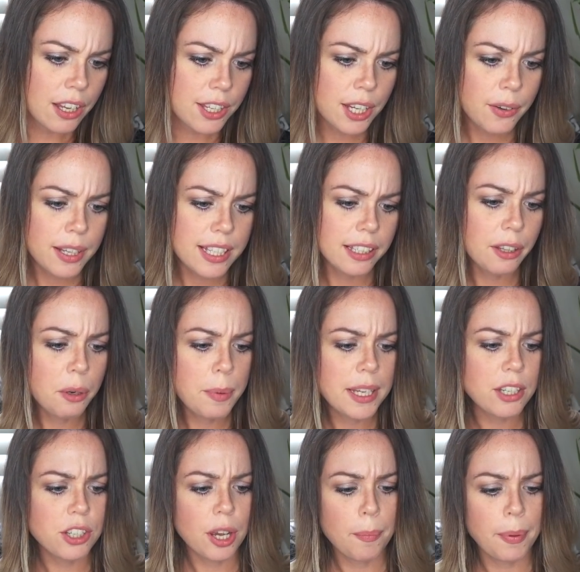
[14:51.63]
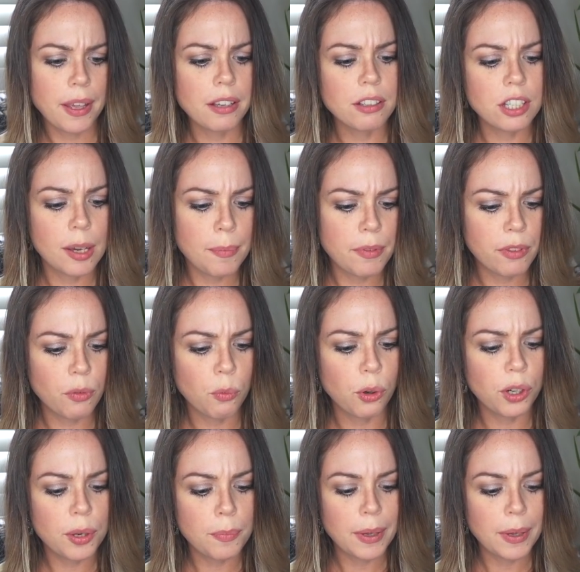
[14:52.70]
So it's a little bit choppy on top of the water,